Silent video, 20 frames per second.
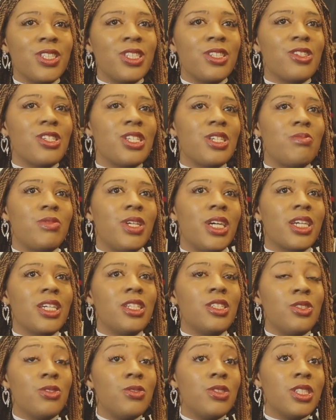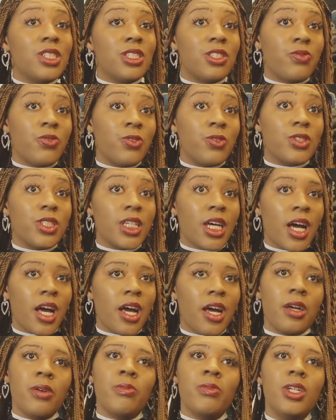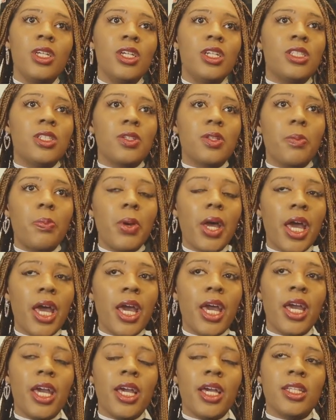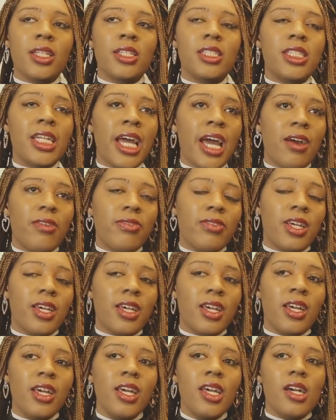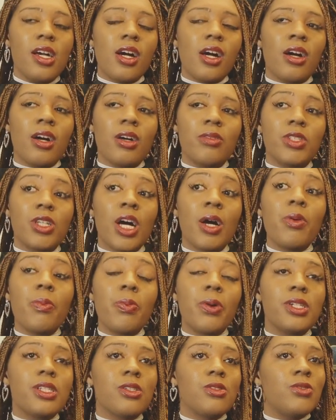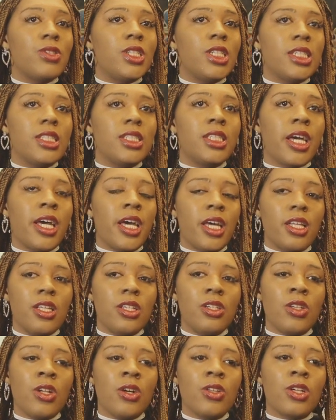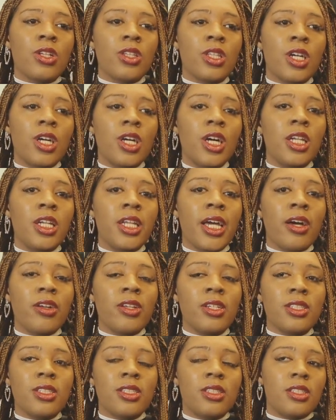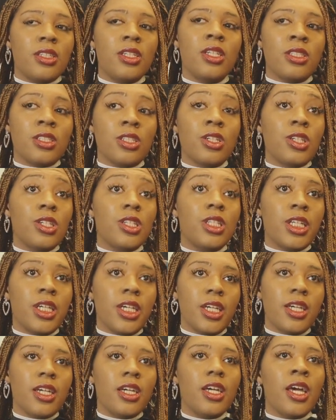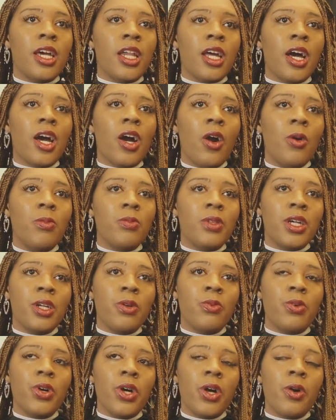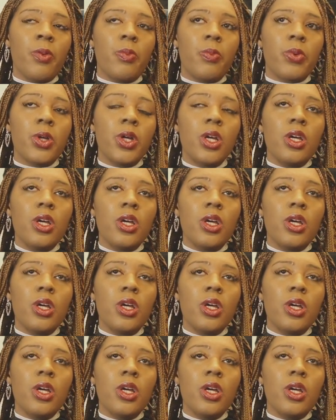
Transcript: leadership that can do this full time? So the pay and the staffing. So I'm a person who thinks that, you know, the cut down is a good thing, and I hope that it will help